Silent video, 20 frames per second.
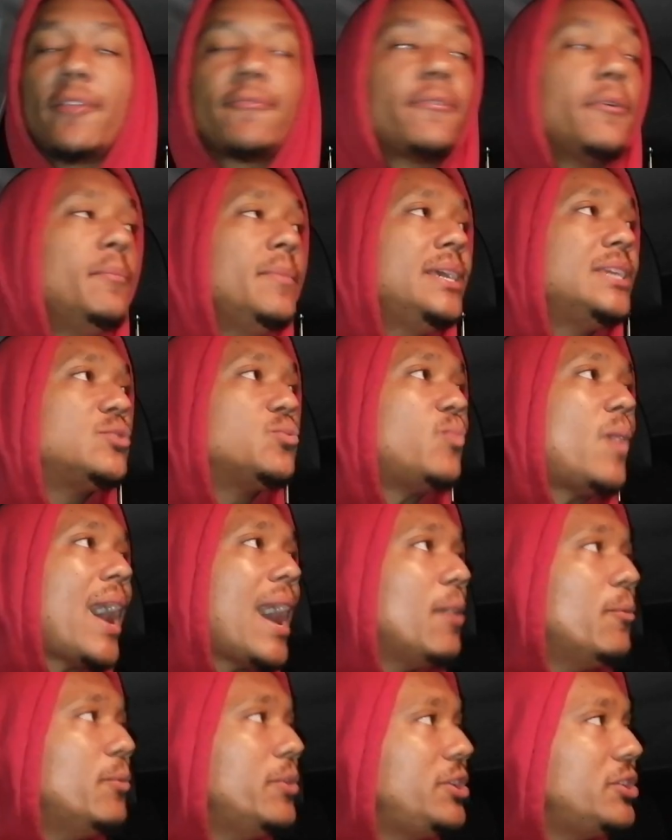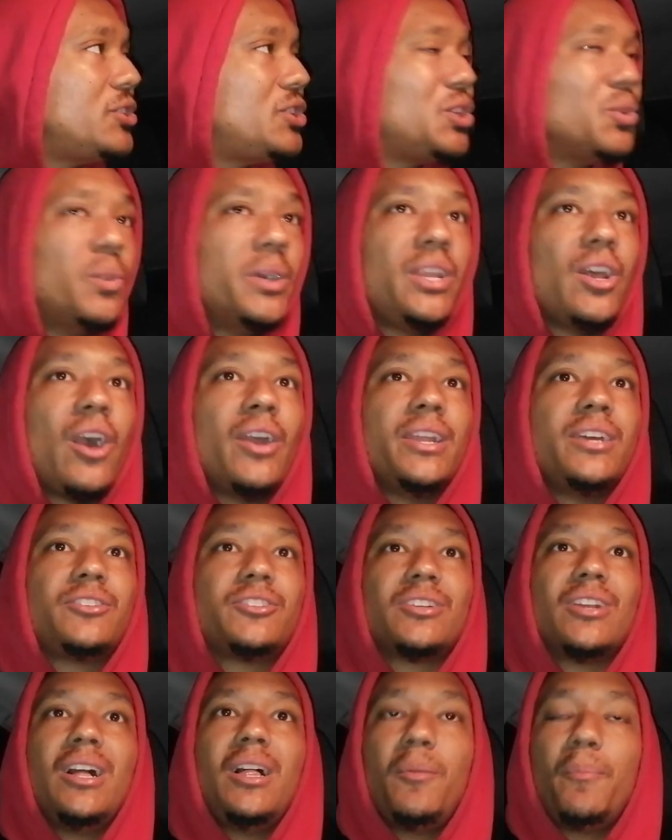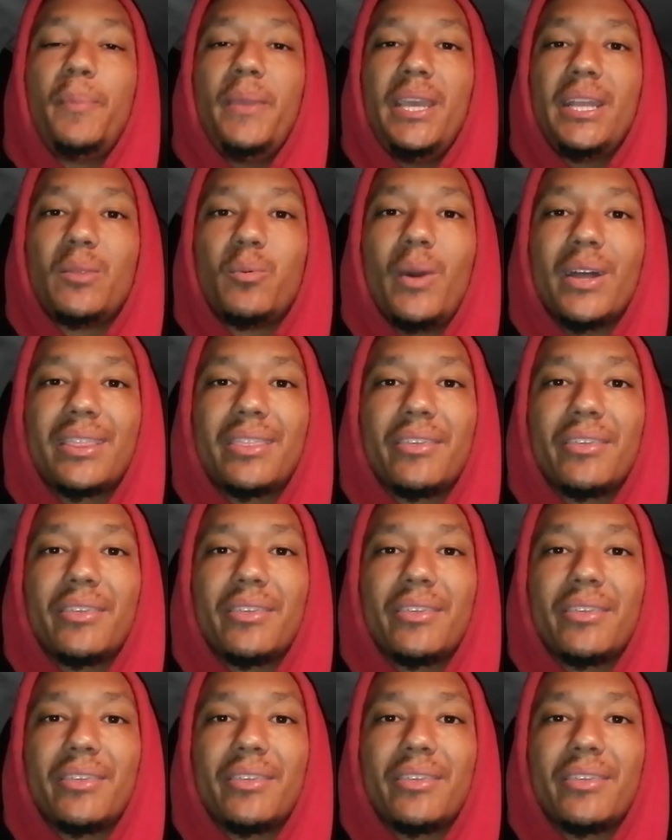part for me is why would you do it on a drill beat?